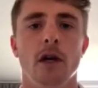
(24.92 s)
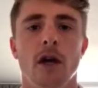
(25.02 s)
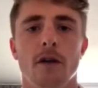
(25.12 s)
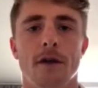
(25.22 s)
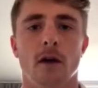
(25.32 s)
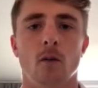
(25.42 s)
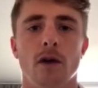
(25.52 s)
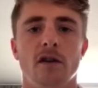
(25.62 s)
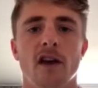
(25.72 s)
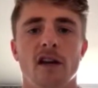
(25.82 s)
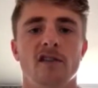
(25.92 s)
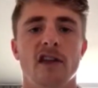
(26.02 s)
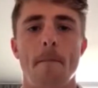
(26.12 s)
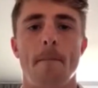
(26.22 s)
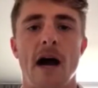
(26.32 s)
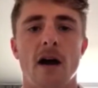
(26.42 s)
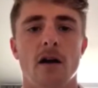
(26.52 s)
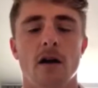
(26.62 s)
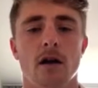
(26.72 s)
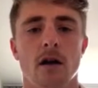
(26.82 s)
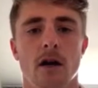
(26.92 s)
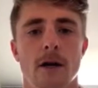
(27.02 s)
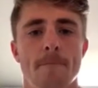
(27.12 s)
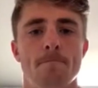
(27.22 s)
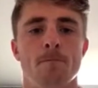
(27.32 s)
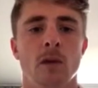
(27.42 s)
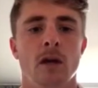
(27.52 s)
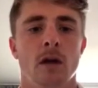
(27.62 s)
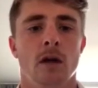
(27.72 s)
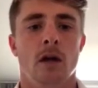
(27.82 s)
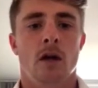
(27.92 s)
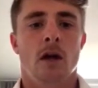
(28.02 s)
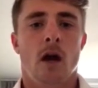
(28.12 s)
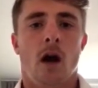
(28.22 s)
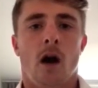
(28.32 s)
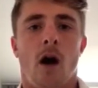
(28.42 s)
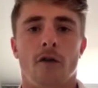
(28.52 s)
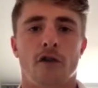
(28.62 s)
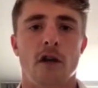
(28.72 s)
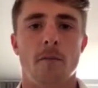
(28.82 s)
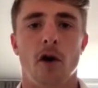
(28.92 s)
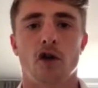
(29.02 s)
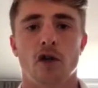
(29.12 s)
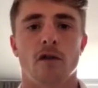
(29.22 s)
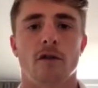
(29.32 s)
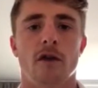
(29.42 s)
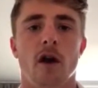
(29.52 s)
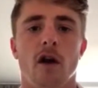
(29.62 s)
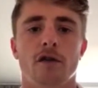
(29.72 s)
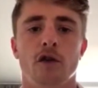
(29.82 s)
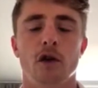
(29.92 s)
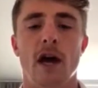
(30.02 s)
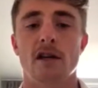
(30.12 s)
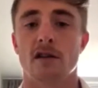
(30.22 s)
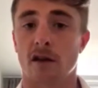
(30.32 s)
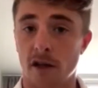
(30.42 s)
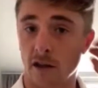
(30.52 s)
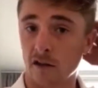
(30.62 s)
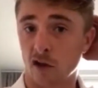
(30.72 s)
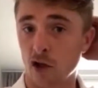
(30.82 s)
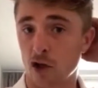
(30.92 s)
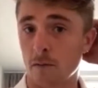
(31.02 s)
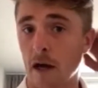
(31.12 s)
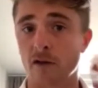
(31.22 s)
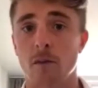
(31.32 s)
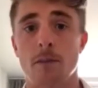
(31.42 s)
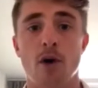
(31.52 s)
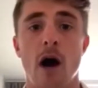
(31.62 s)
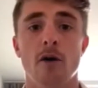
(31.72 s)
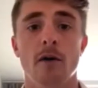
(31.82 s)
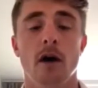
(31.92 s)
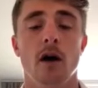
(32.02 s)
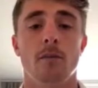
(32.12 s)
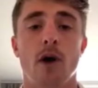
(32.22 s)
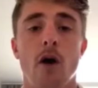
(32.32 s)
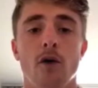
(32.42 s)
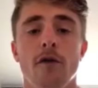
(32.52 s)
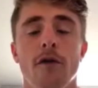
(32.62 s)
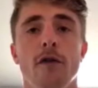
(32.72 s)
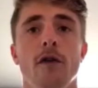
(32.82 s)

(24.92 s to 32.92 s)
I think when you take a step back after the emotions of the last few days, I think there's a huge amount to be proud of.